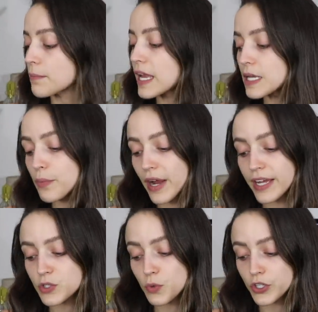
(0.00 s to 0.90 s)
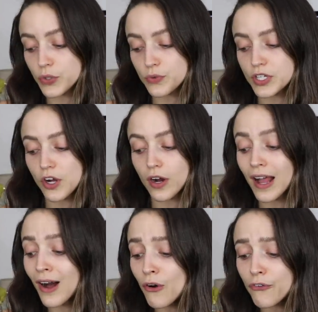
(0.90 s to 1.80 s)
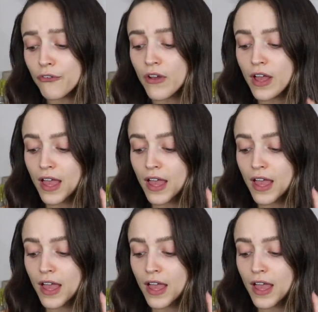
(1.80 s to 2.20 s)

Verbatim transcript: main brands we're using are e.l.f.